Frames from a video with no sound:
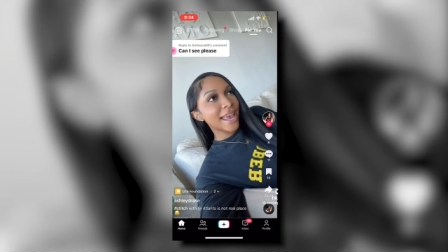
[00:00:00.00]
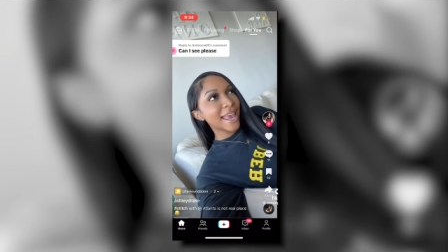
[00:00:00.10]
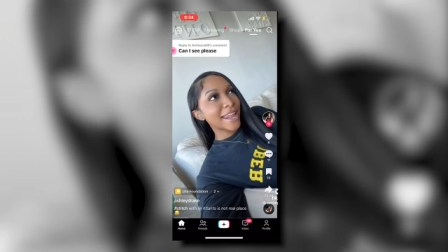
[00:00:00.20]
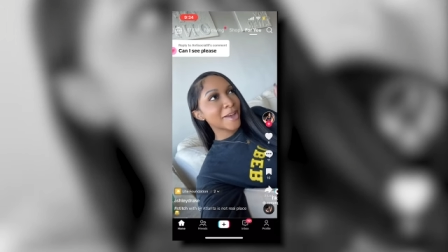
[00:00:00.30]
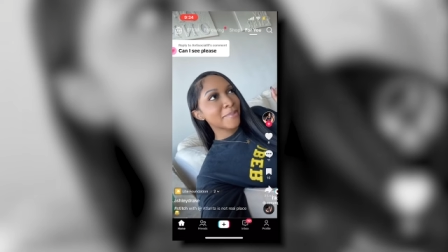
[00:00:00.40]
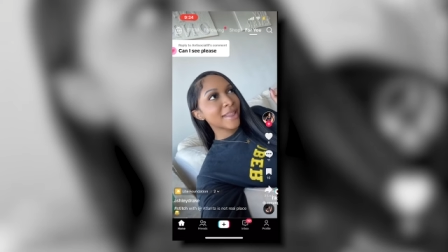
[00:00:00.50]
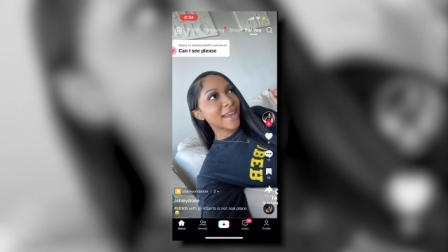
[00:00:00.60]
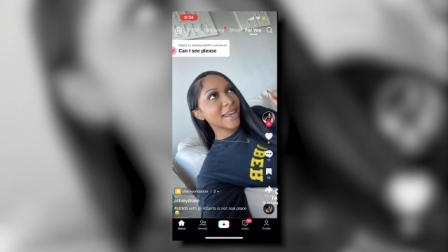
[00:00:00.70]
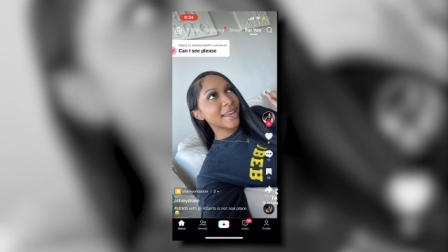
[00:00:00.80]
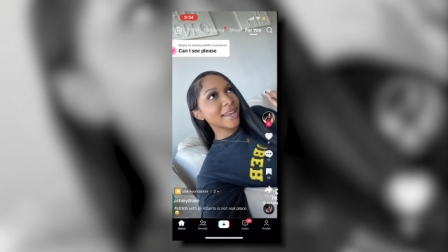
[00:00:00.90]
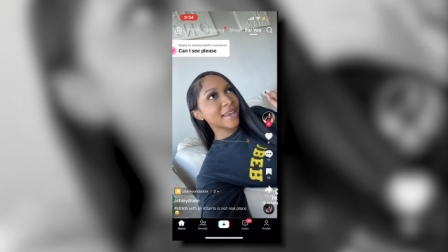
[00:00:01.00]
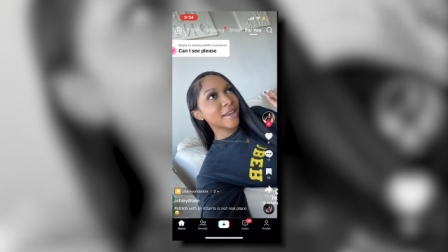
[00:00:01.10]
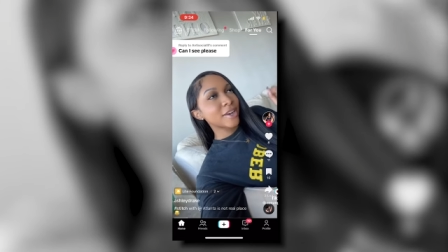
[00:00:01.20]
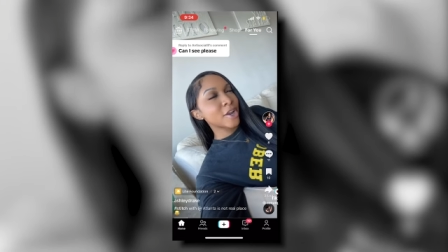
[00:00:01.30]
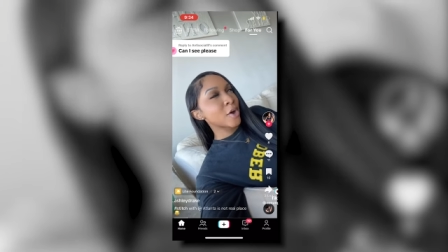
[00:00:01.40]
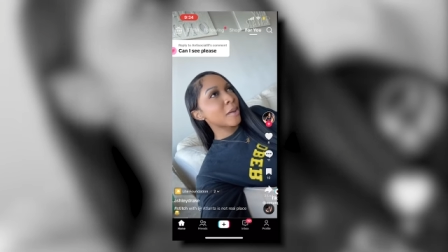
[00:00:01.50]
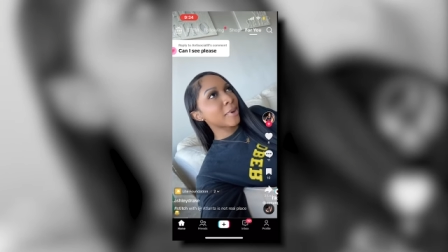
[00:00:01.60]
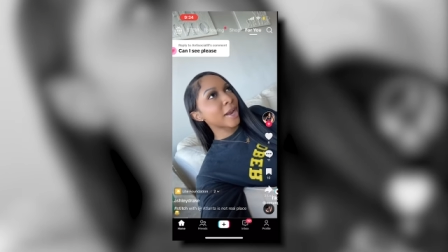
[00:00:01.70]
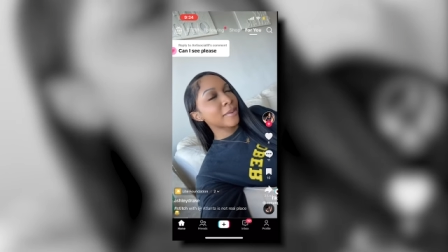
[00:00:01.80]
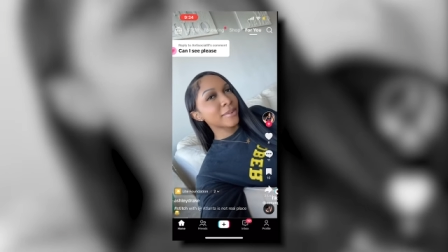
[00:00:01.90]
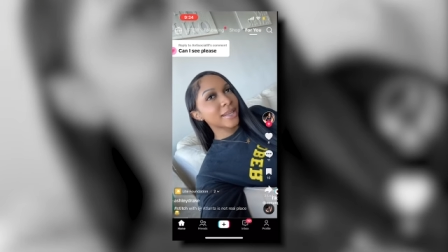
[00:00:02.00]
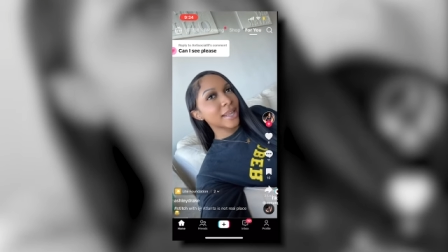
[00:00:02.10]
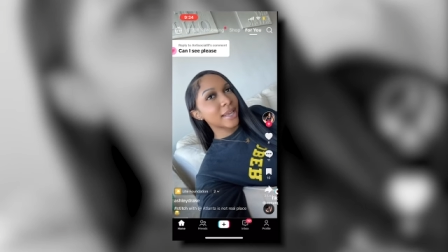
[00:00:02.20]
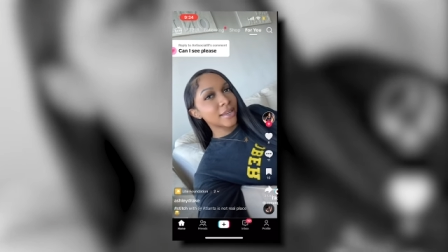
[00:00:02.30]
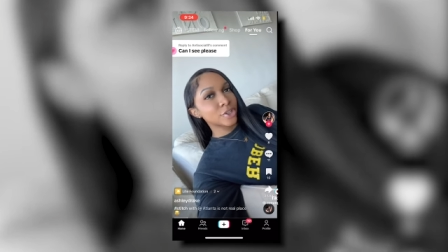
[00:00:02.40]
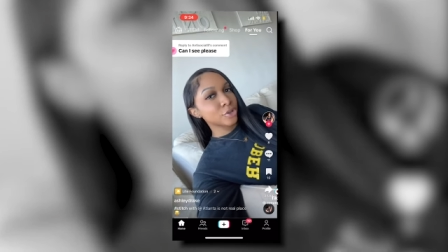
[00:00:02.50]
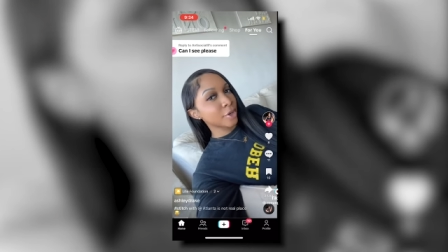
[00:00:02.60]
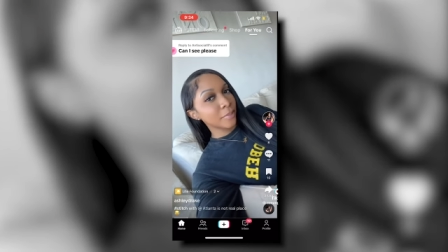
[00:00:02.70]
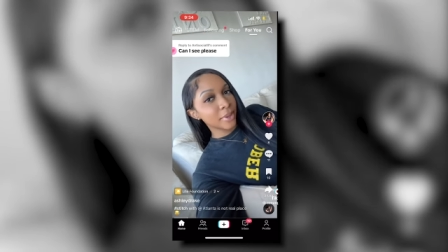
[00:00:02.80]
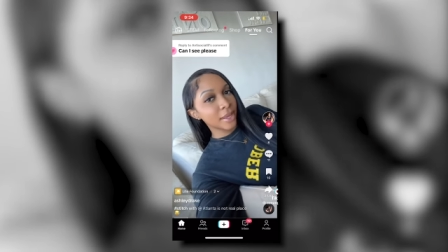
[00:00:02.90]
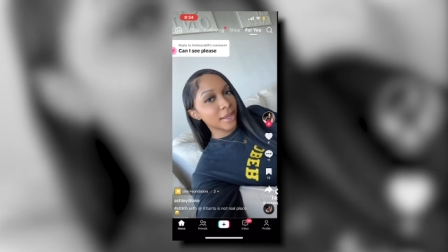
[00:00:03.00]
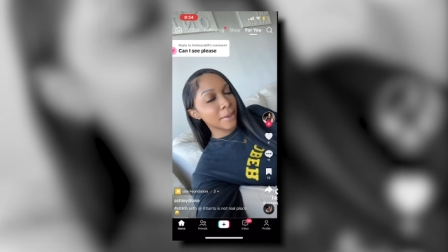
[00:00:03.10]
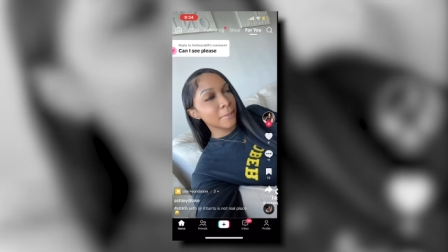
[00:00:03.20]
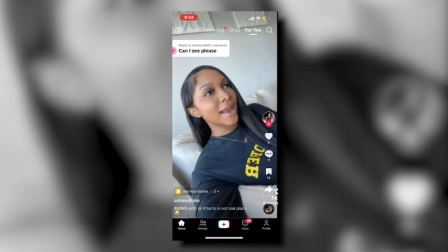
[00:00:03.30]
And I'm like, no, I'm probably like tripping.